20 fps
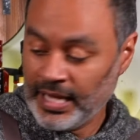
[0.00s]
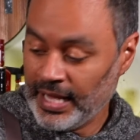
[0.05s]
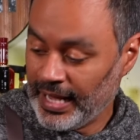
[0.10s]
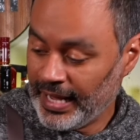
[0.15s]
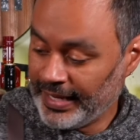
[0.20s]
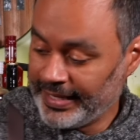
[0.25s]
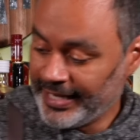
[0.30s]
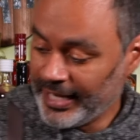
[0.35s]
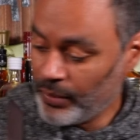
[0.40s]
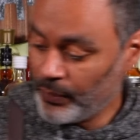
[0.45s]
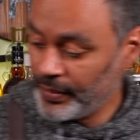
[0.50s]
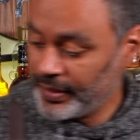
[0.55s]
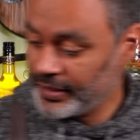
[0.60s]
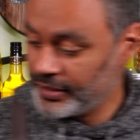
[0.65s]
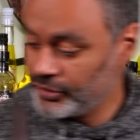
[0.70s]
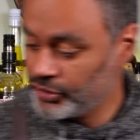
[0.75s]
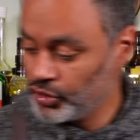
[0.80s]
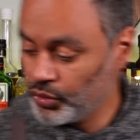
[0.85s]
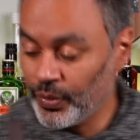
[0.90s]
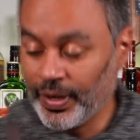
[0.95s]
And then we're gonna
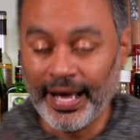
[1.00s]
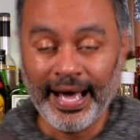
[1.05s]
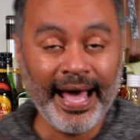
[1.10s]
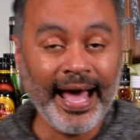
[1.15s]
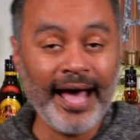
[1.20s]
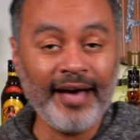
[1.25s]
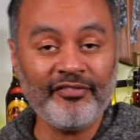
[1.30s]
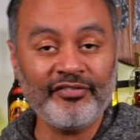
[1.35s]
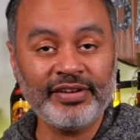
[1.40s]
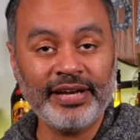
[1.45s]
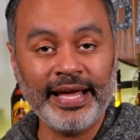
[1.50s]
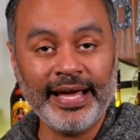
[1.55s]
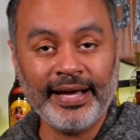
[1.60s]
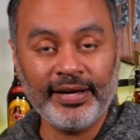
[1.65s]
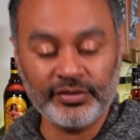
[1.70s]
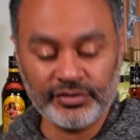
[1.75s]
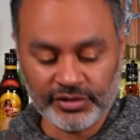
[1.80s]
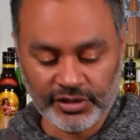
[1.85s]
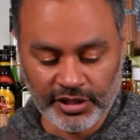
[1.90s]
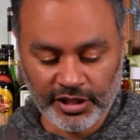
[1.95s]
do 1/2
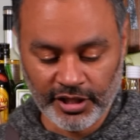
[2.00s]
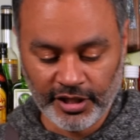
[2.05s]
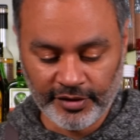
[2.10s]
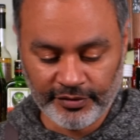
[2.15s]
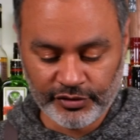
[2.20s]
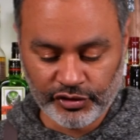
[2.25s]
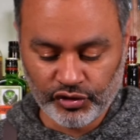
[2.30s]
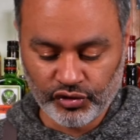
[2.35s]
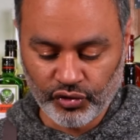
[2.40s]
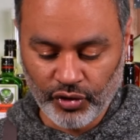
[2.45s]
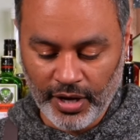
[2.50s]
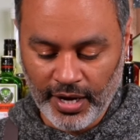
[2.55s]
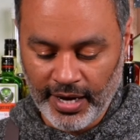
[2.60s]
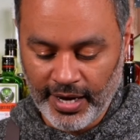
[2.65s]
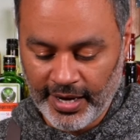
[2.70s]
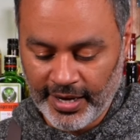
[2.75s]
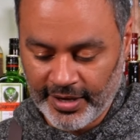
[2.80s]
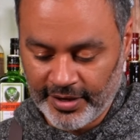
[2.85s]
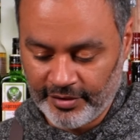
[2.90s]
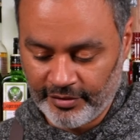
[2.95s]
ounce of
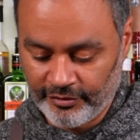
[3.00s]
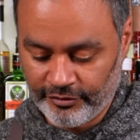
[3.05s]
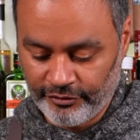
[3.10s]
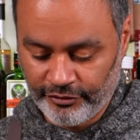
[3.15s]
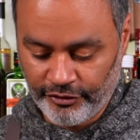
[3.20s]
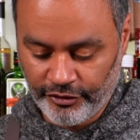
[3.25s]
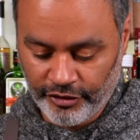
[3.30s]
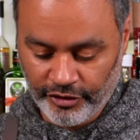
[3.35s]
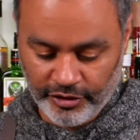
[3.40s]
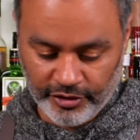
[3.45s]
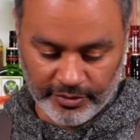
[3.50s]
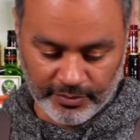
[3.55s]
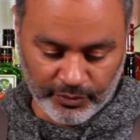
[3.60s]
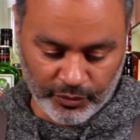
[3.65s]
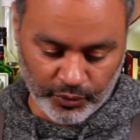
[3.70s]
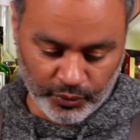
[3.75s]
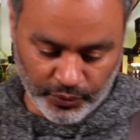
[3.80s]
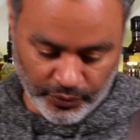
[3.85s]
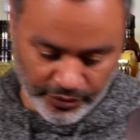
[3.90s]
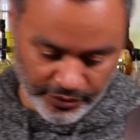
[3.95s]
dry
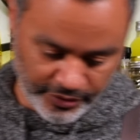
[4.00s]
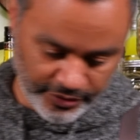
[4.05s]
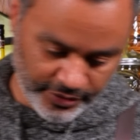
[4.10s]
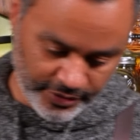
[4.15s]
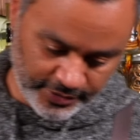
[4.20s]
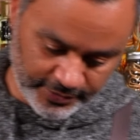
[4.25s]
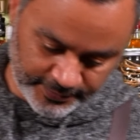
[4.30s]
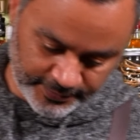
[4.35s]
vermouth.